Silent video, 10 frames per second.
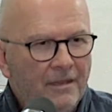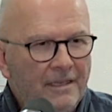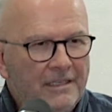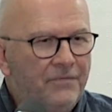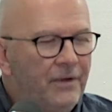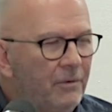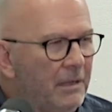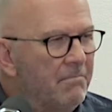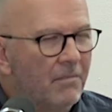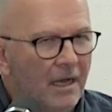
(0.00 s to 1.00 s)
It's
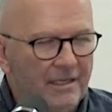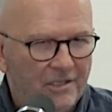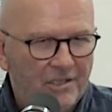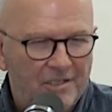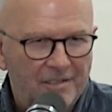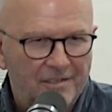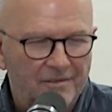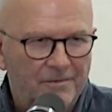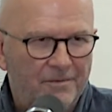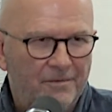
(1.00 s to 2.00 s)
very much,
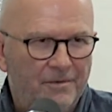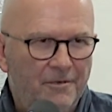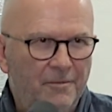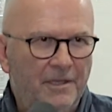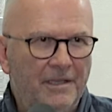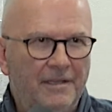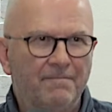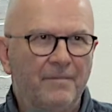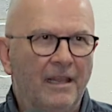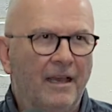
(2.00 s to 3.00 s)
Robey,
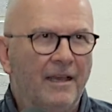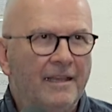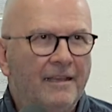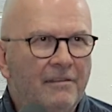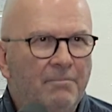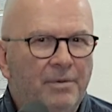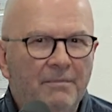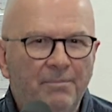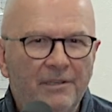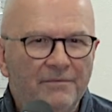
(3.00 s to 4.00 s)
like the
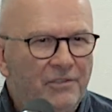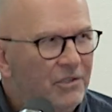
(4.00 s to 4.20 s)
people of